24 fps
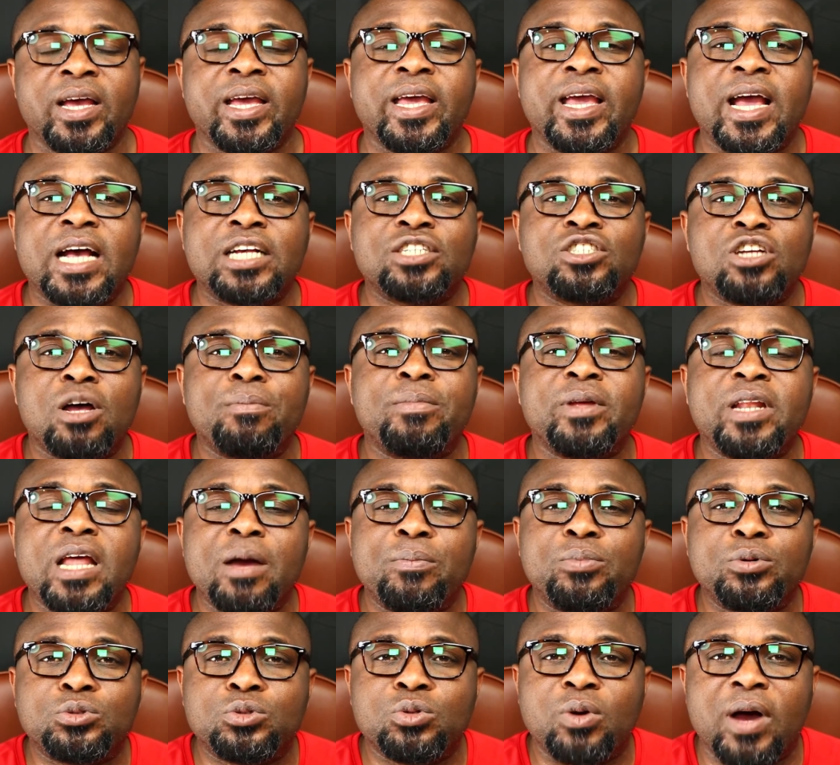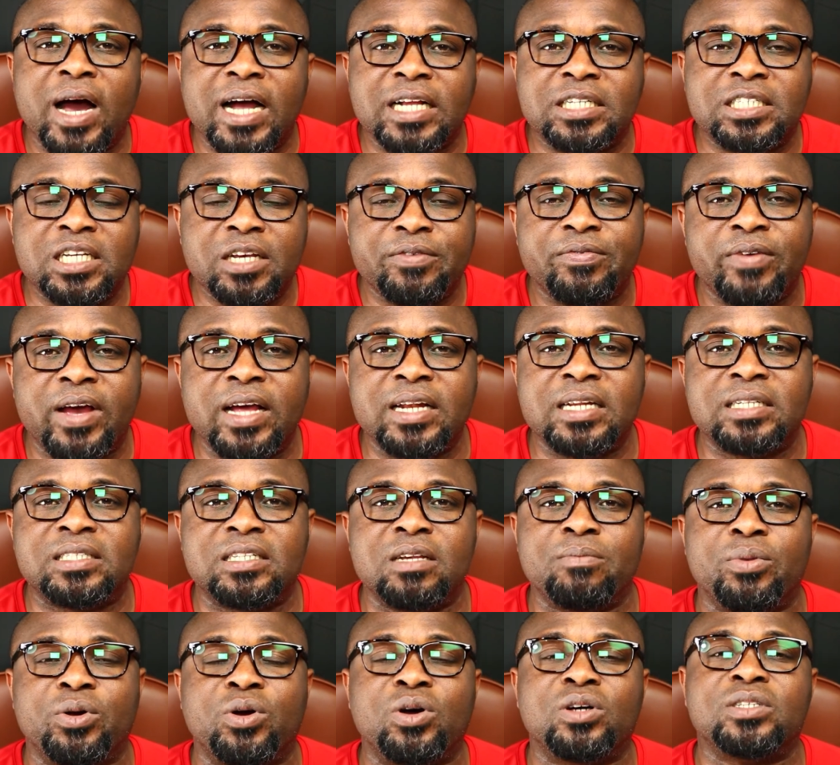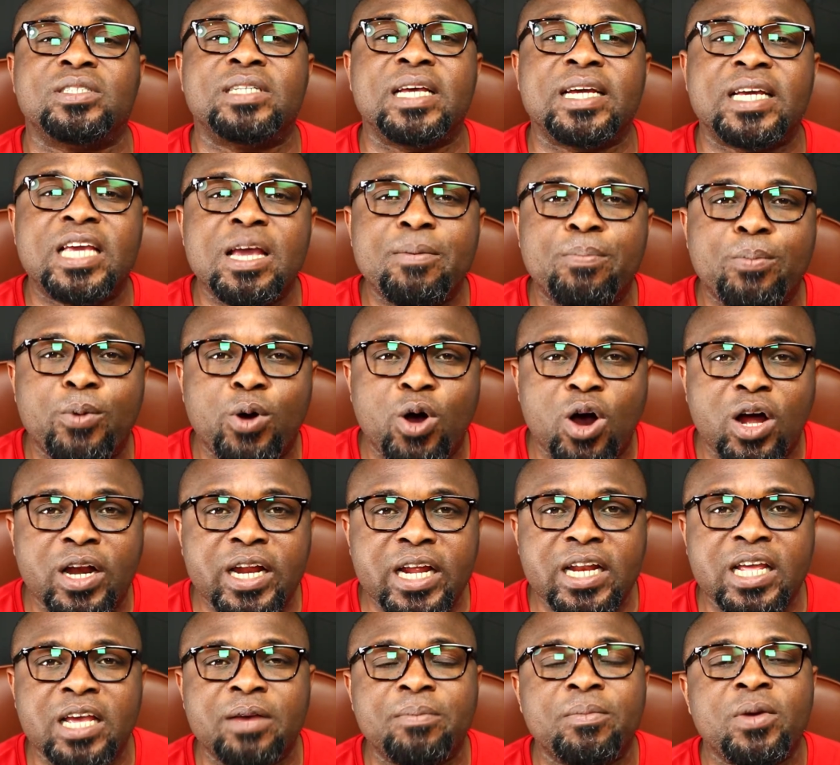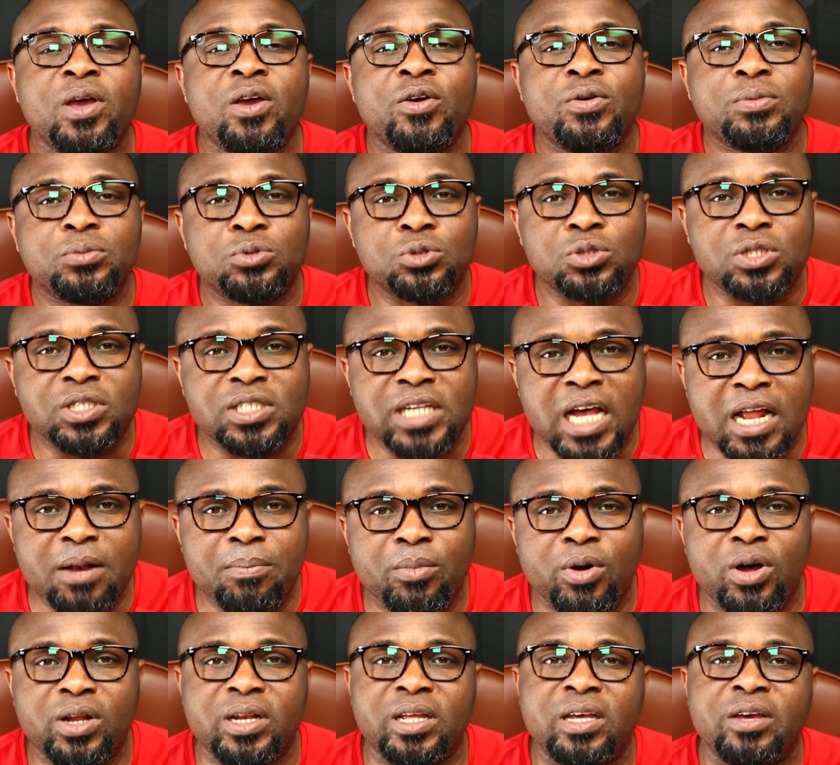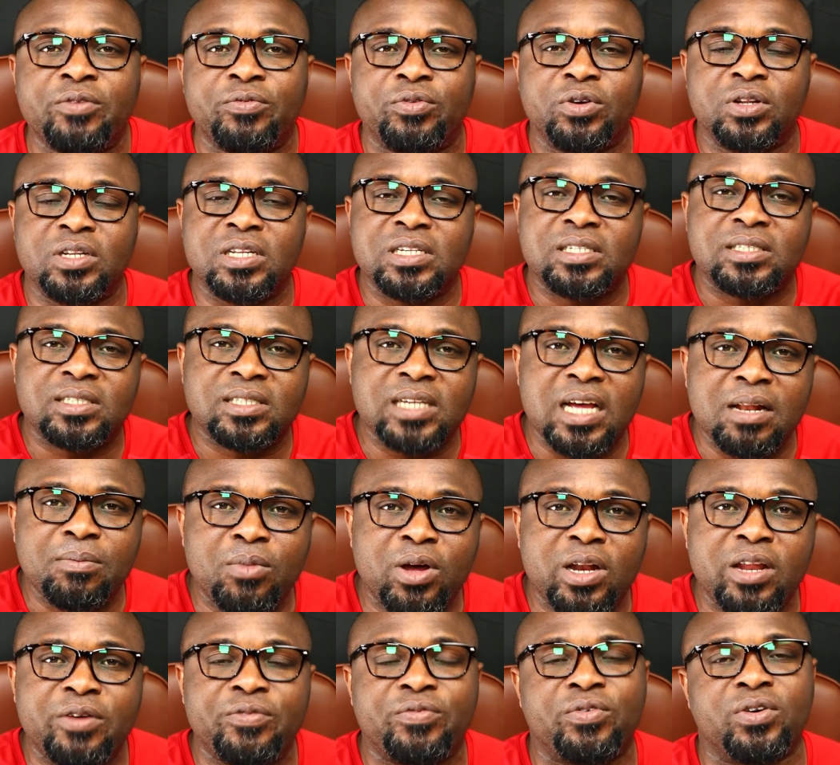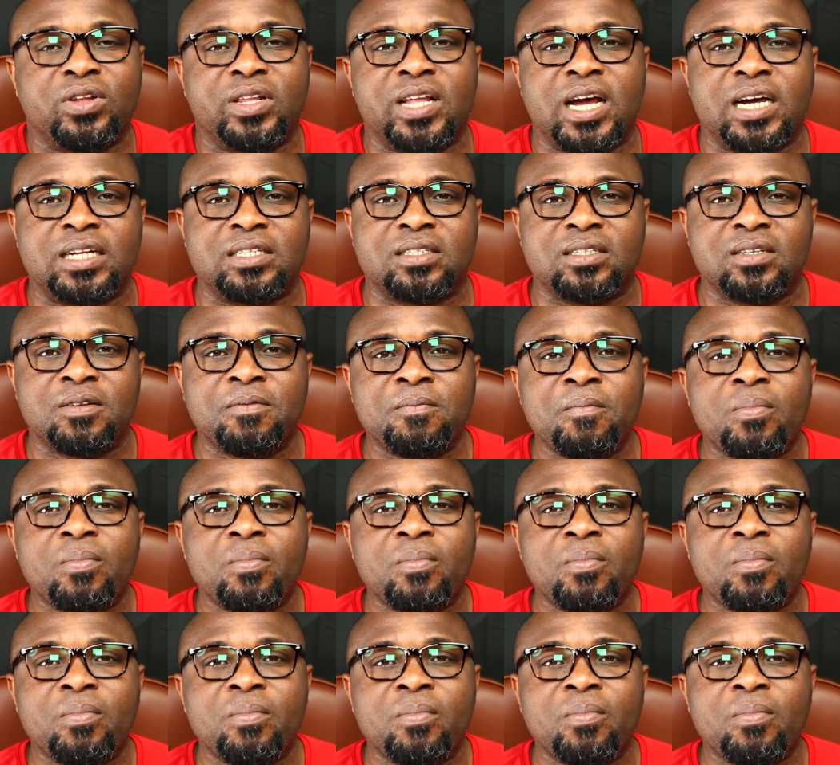He has not been able to achieve anything because they keep calling him to send money for this, send money for that.